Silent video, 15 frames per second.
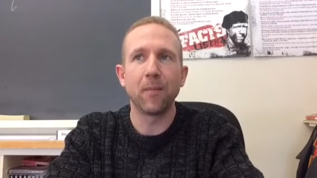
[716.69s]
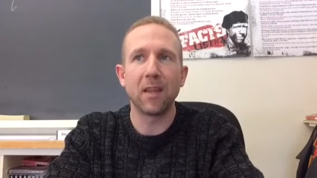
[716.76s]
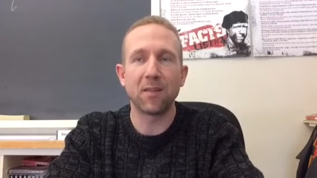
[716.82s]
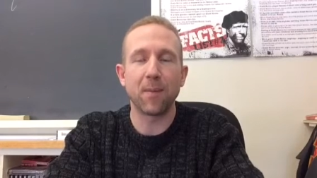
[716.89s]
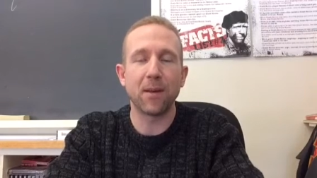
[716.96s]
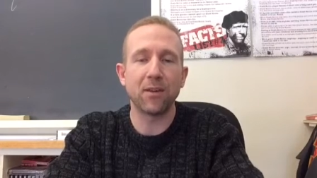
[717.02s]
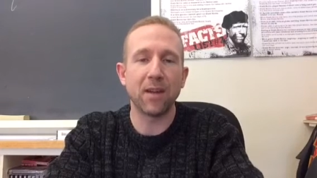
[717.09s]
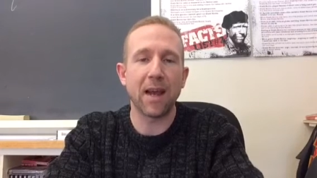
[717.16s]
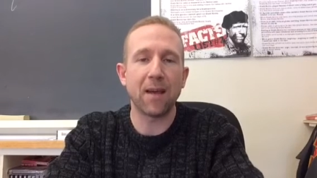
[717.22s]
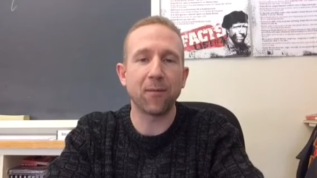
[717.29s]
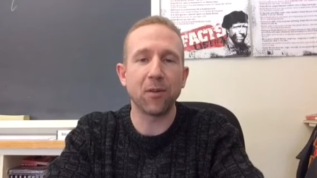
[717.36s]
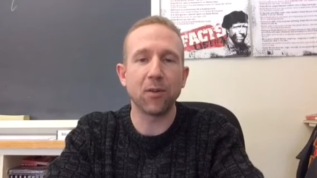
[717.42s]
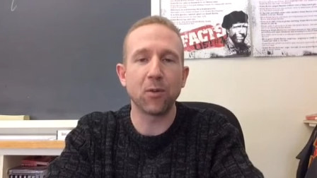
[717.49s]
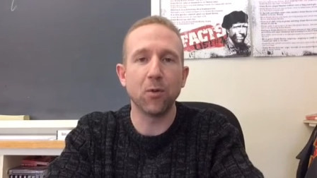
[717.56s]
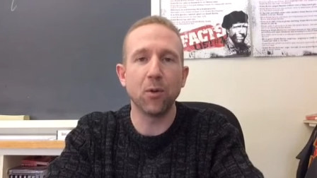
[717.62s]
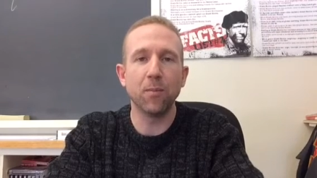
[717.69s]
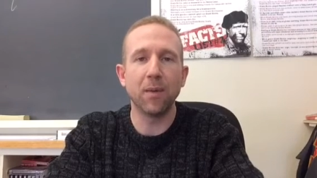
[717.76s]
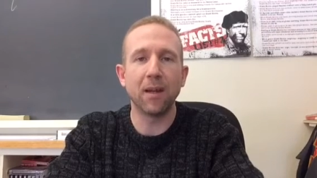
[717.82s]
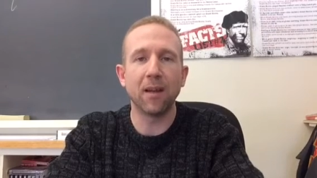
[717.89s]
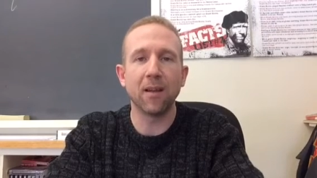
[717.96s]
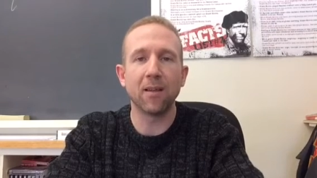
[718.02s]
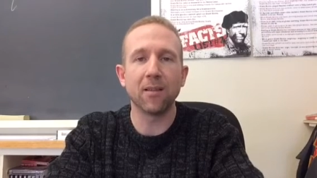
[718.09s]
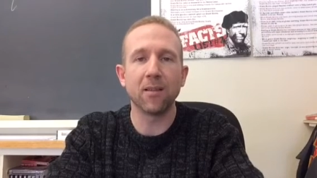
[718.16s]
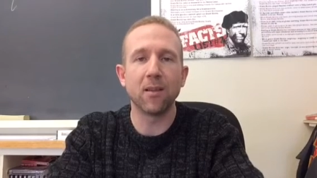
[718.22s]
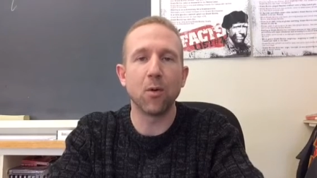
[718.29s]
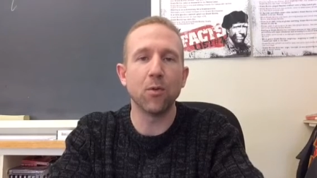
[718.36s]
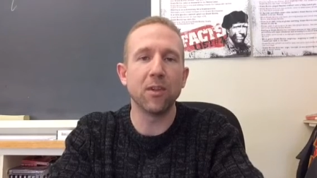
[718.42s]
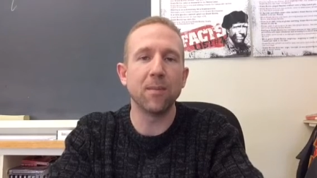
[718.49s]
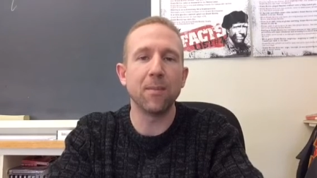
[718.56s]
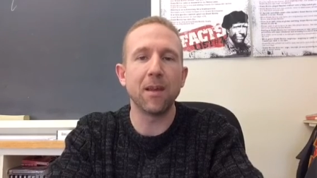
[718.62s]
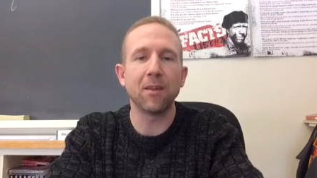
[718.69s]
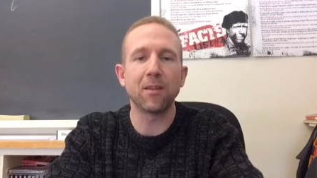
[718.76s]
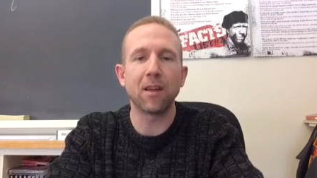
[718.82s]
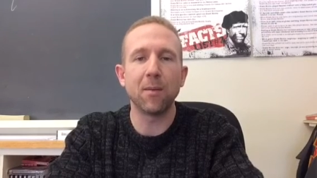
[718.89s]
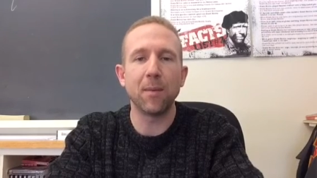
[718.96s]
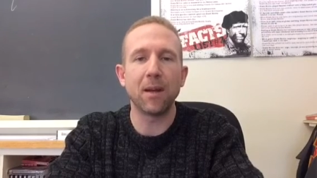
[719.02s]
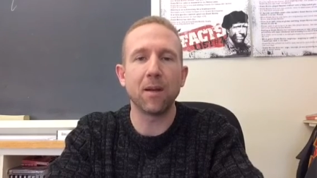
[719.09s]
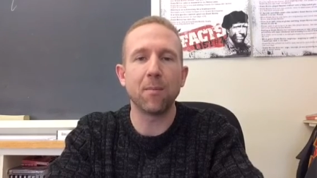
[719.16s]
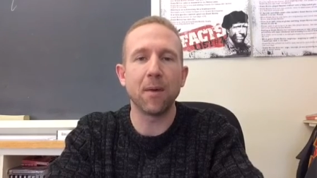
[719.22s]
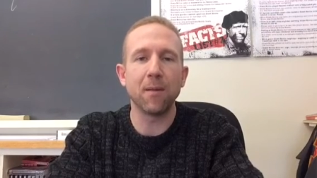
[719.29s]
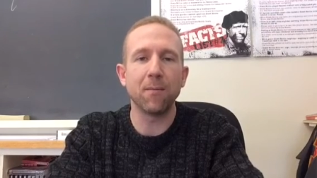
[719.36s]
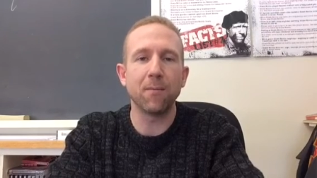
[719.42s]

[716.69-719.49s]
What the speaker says: especially after school, because those emails come in on my